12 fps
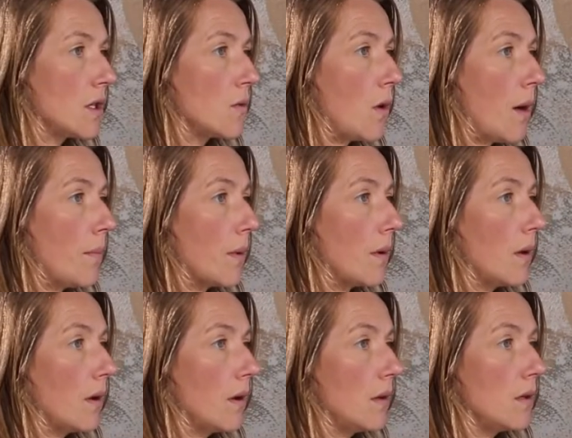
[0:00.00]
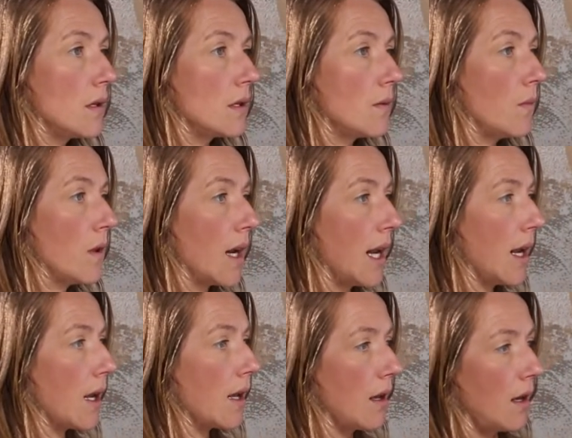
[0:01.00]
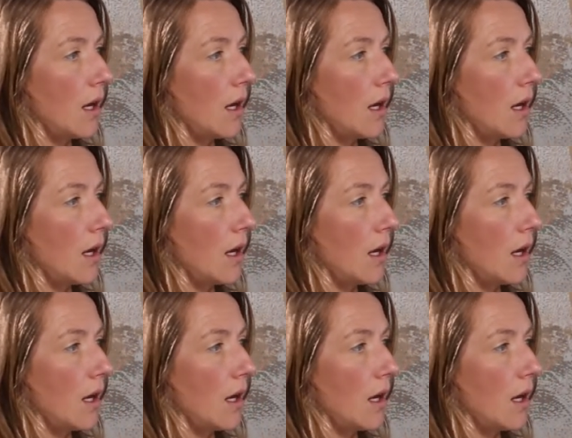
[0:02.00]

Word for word: to swap just with a click.